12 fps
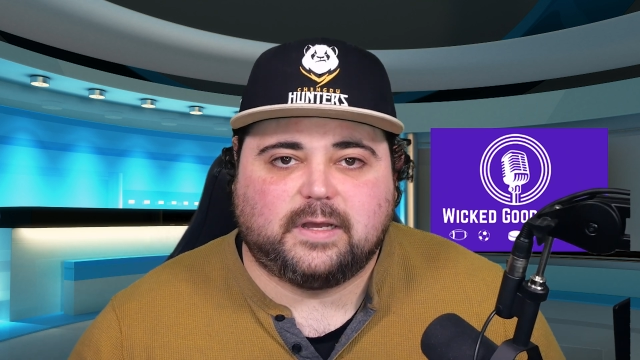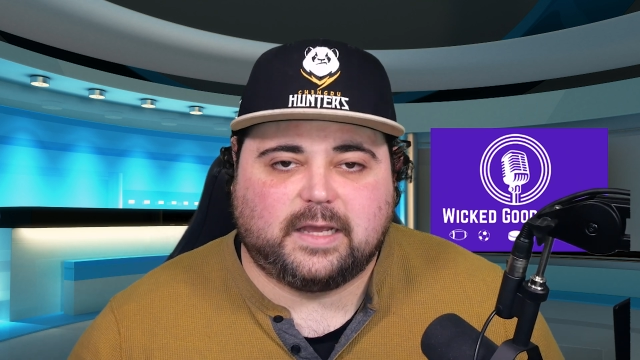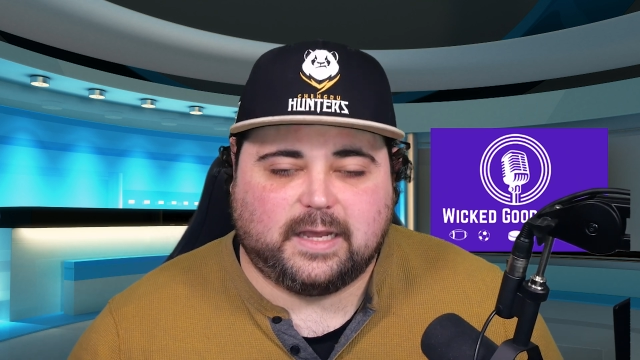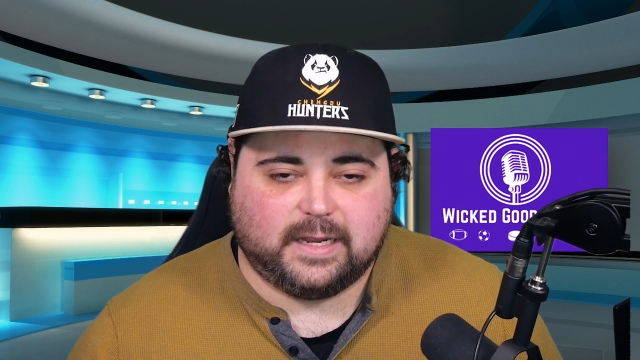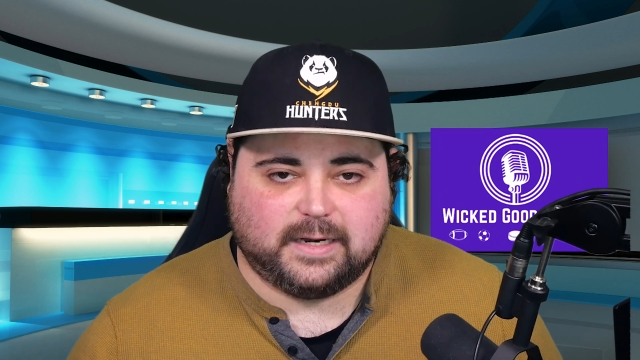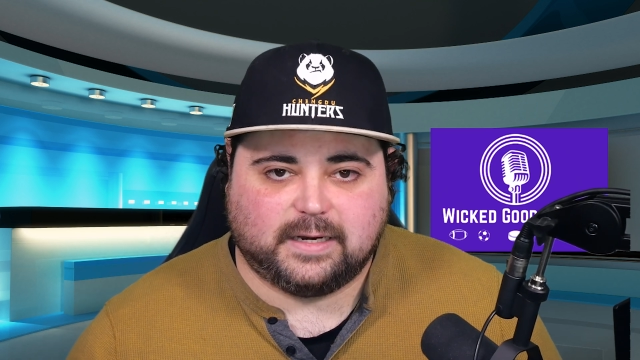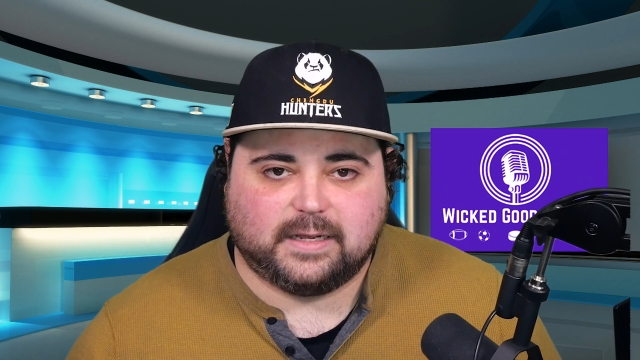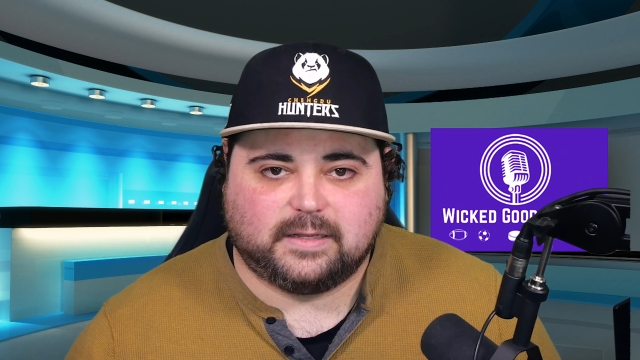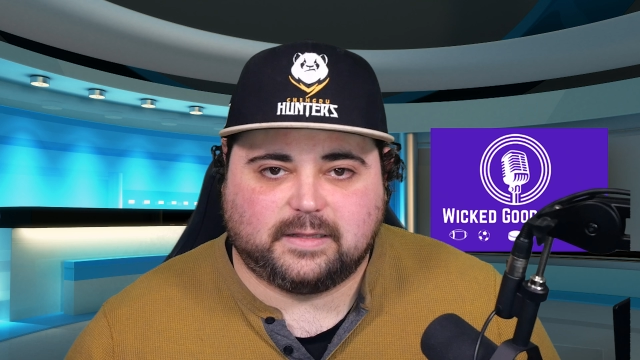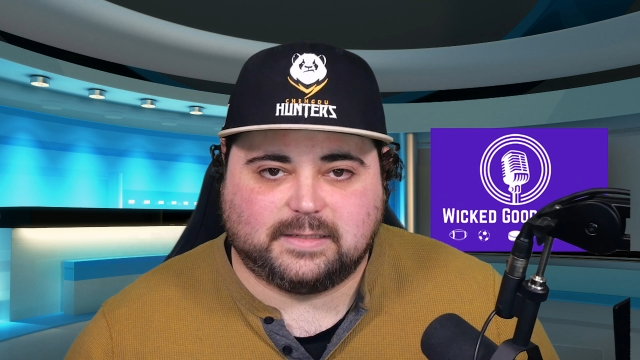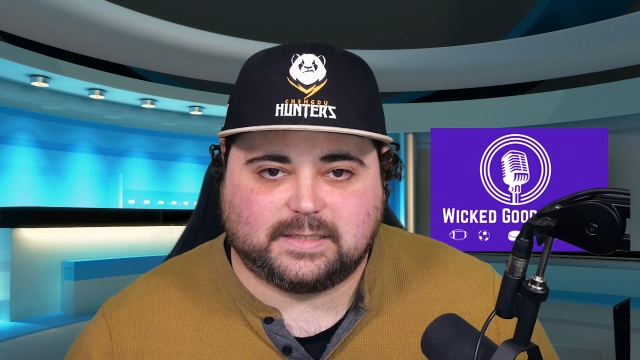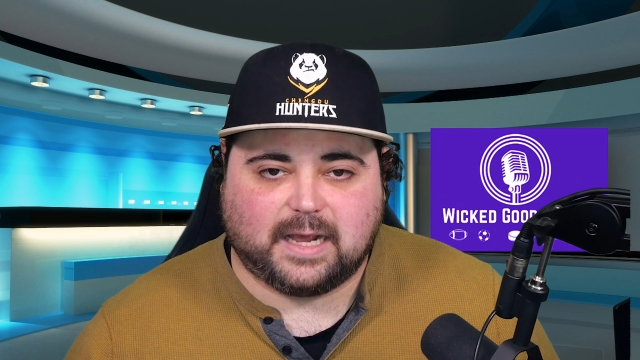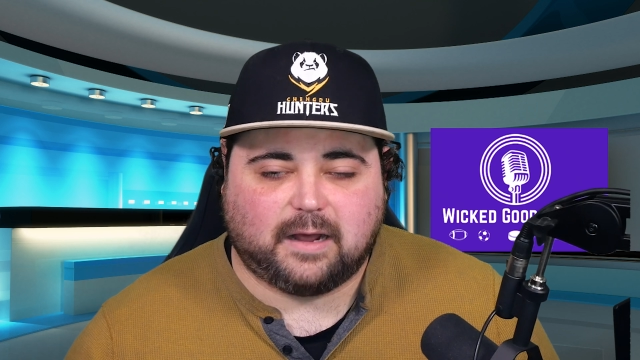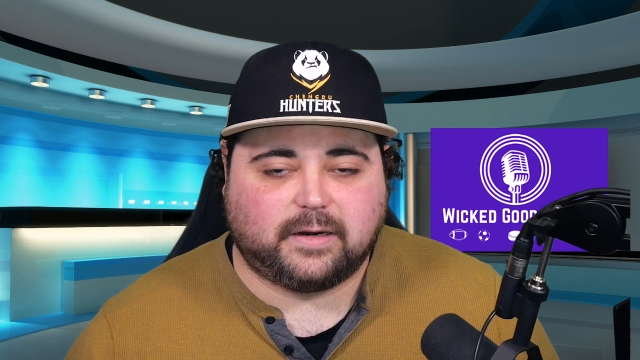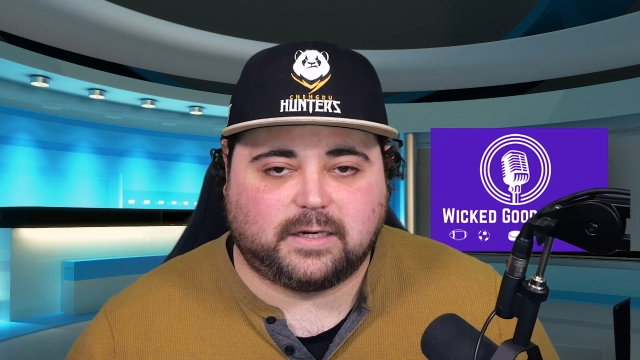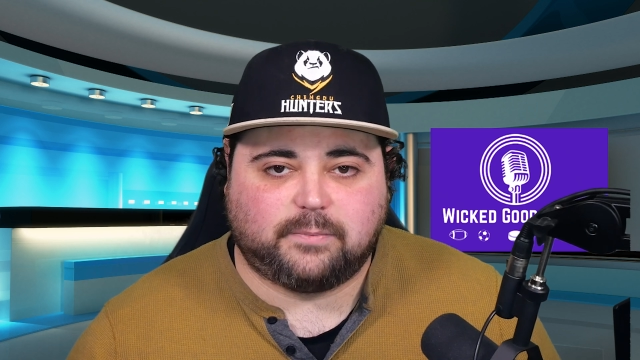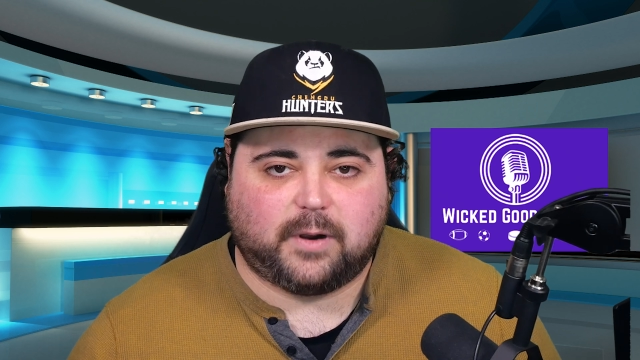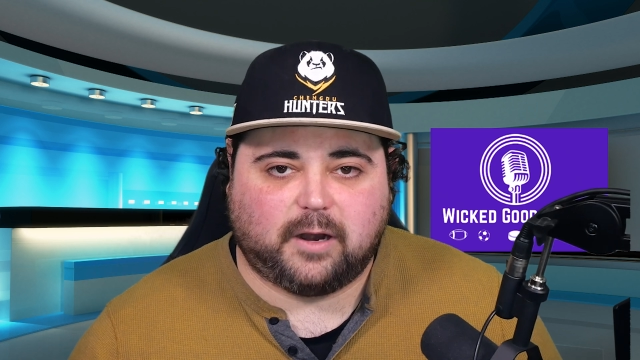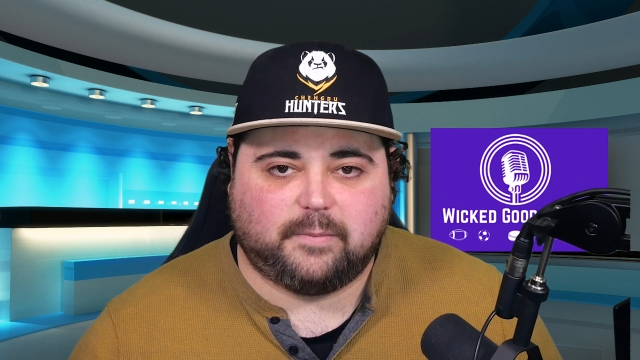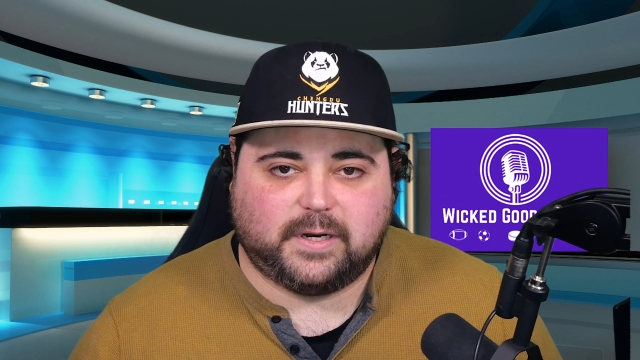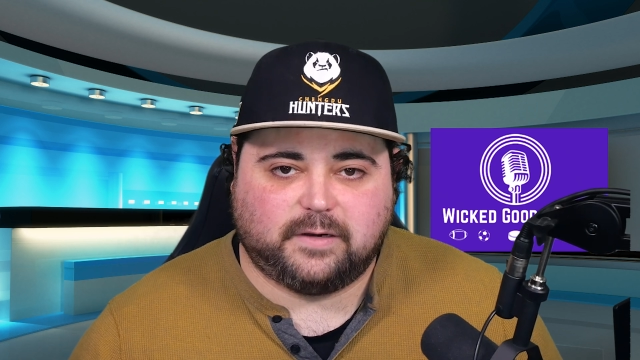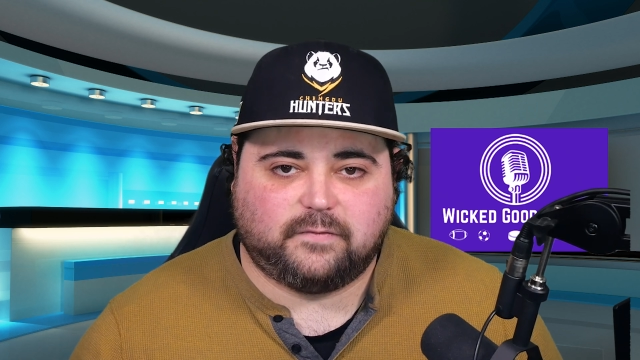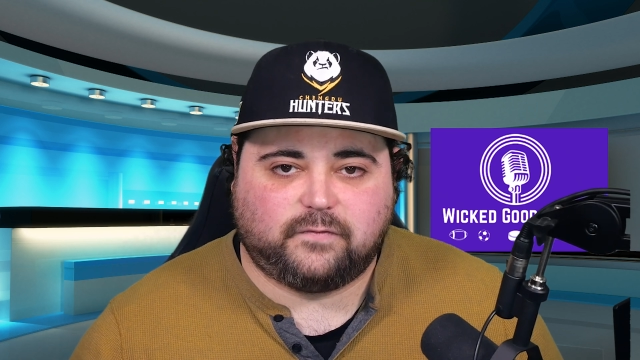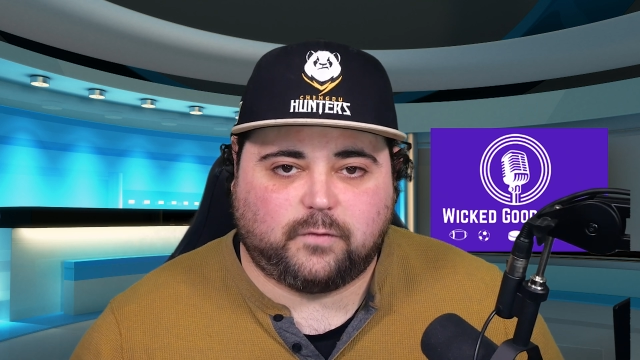in the scouting
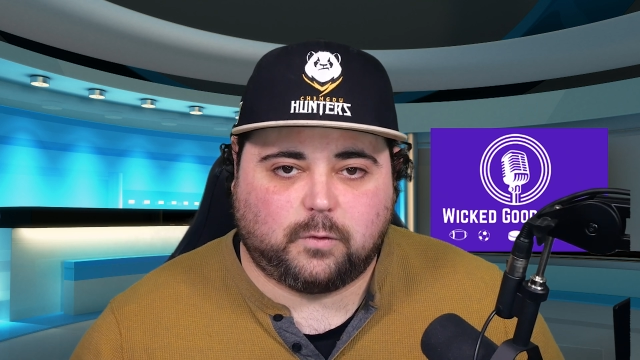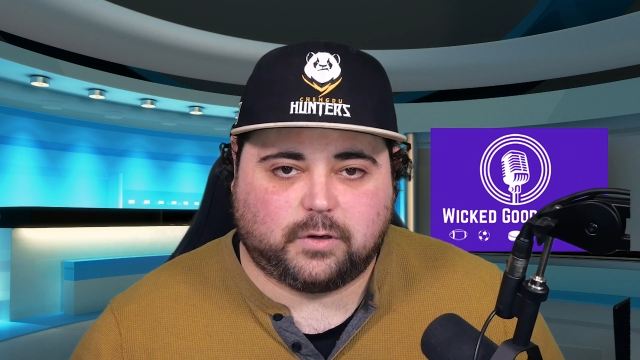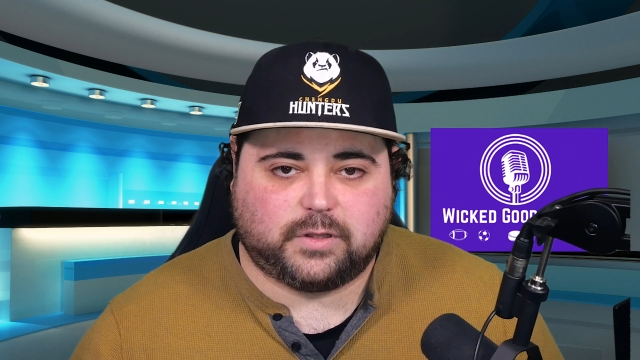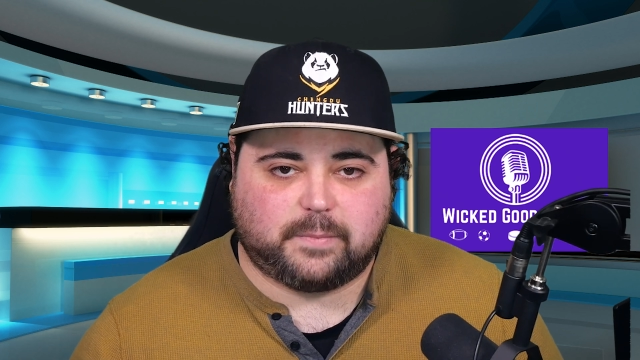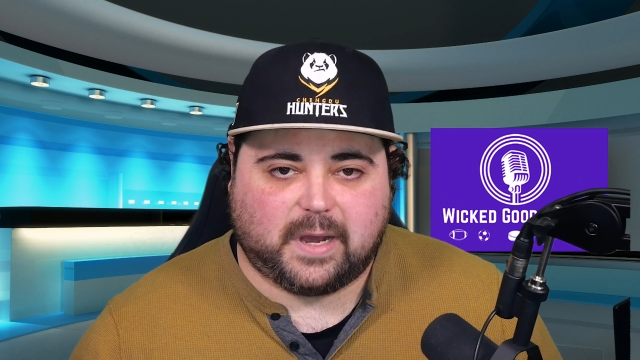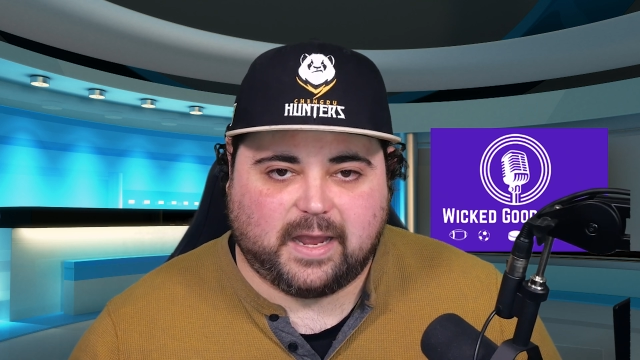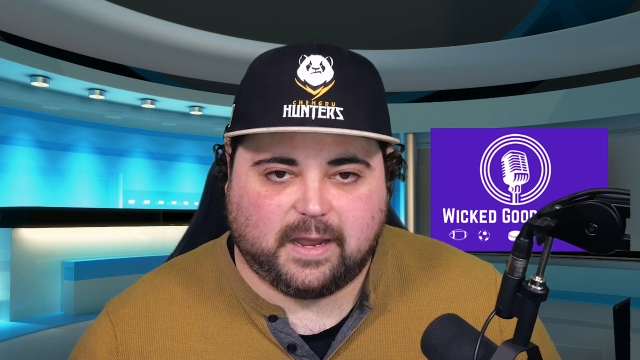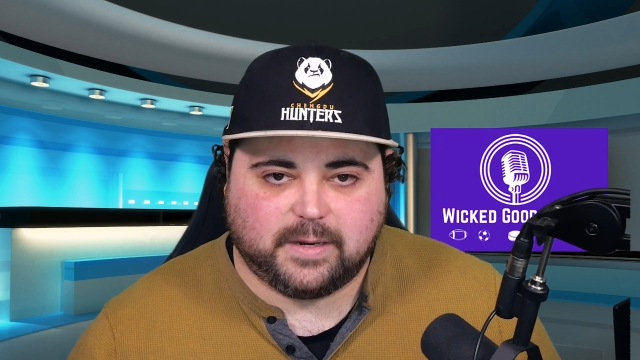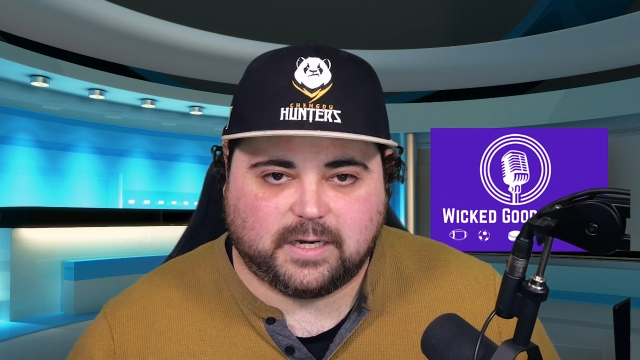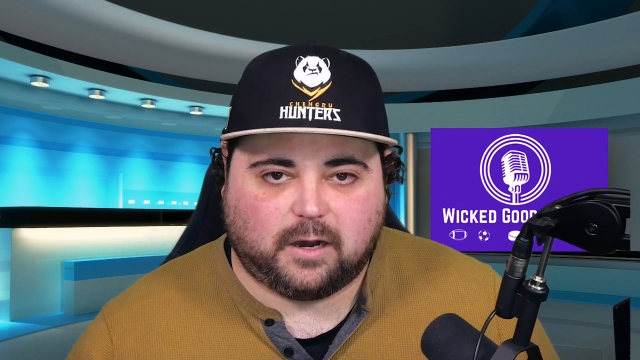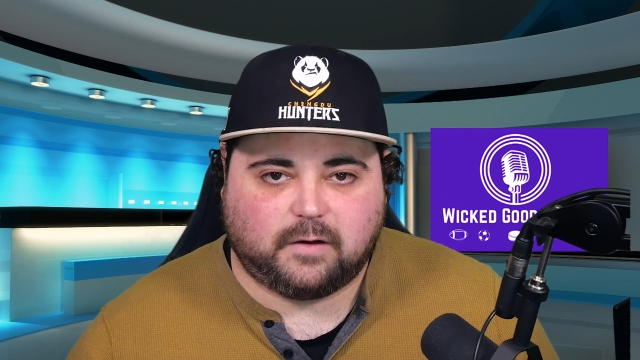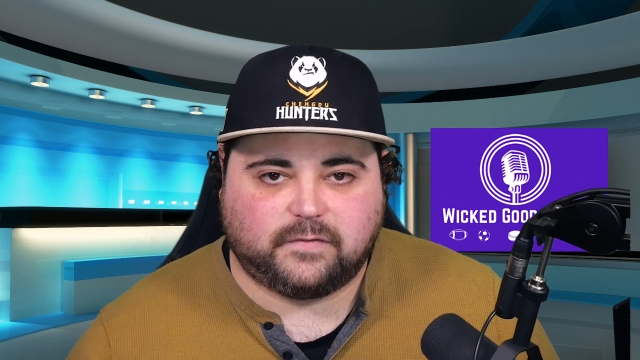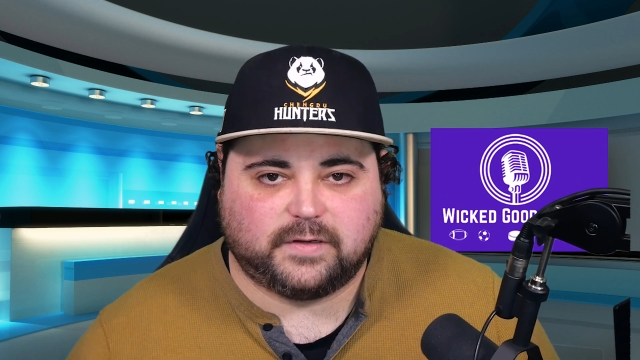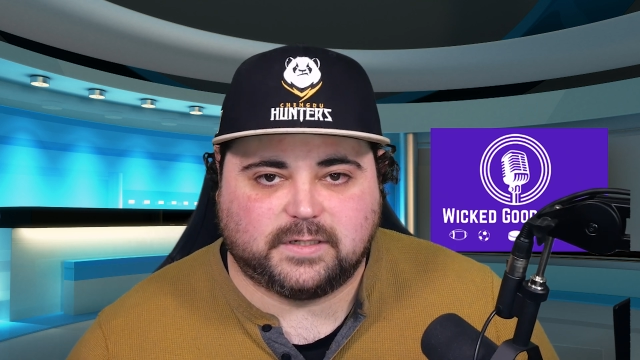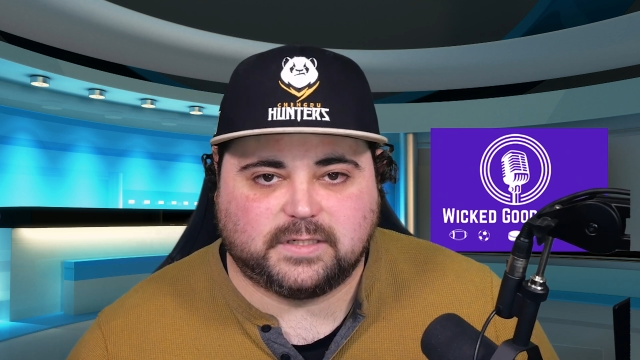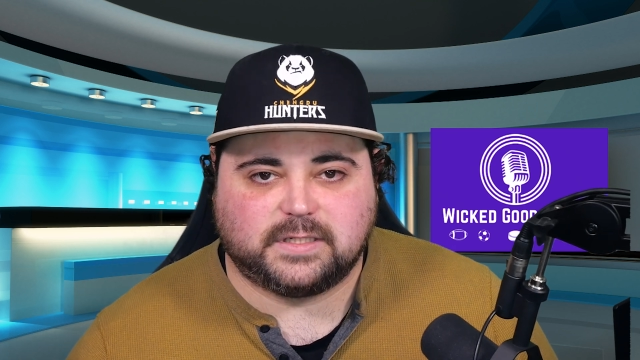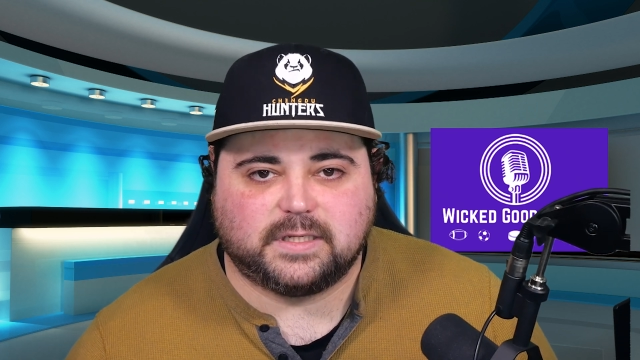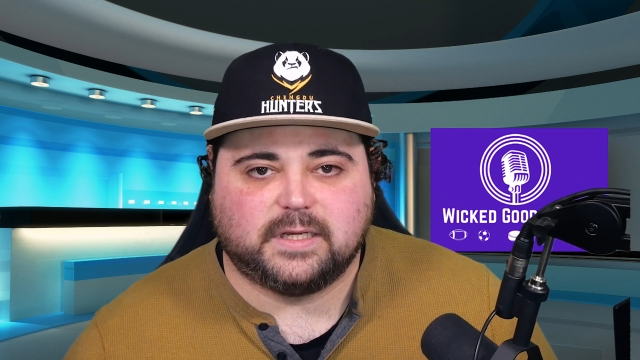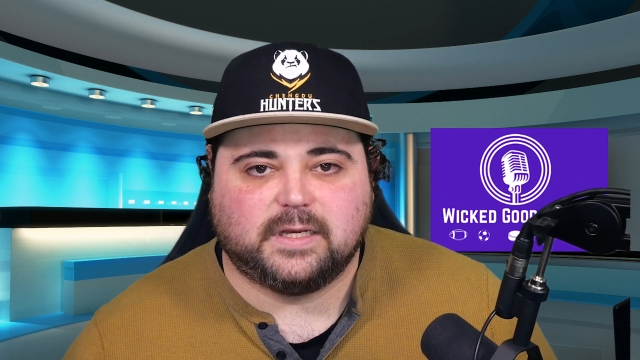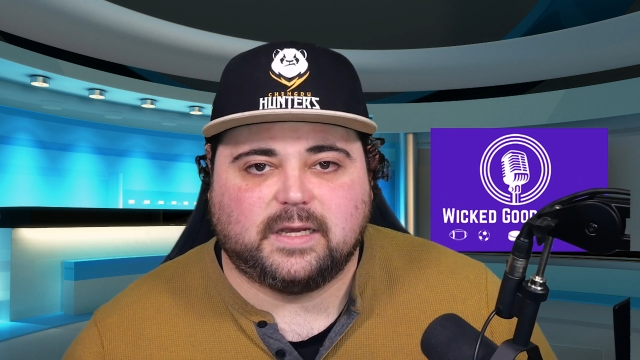department for the Miami Dolphins.